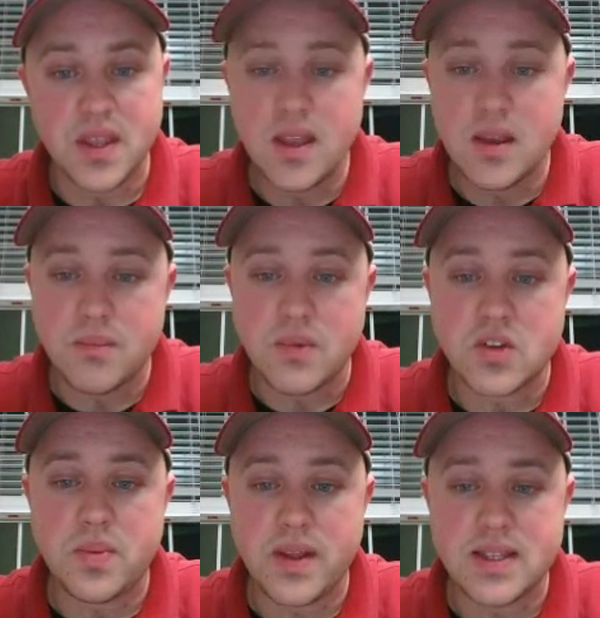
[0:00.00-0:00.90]
Most
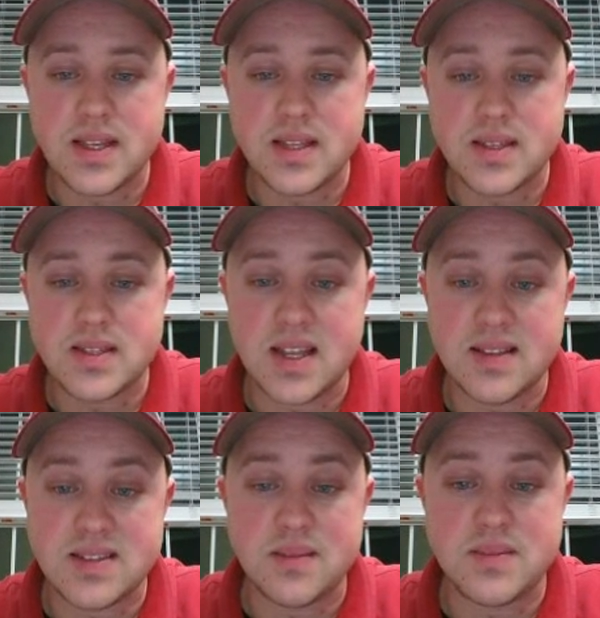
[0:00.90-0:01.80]
plants can sustain
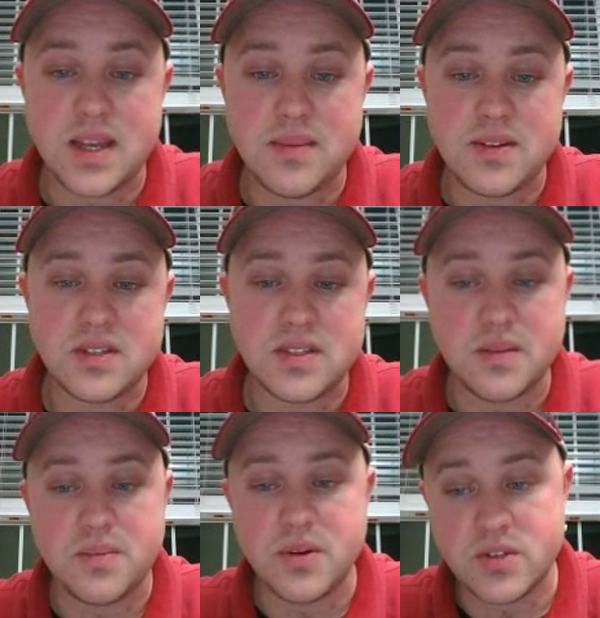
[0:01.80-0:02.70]
some damage and still
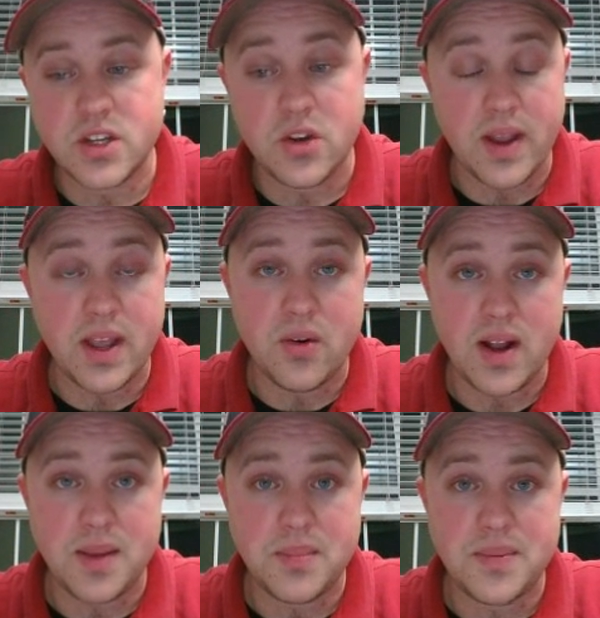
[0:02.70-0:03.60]
produce a great
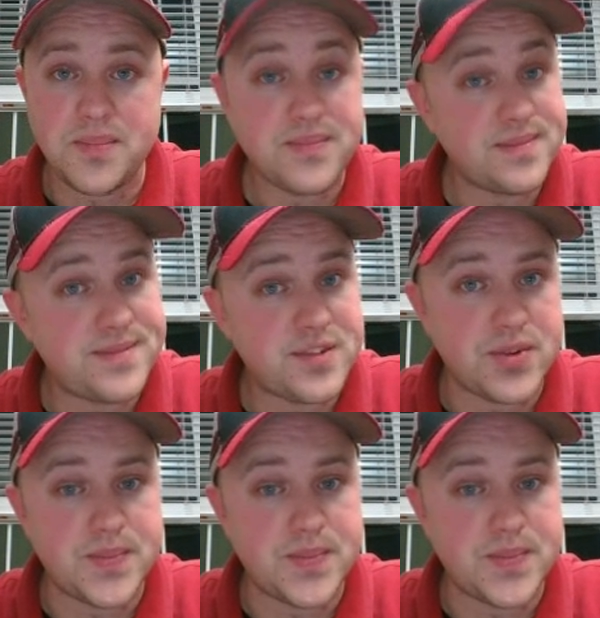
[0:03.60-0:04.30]
crop. It's true.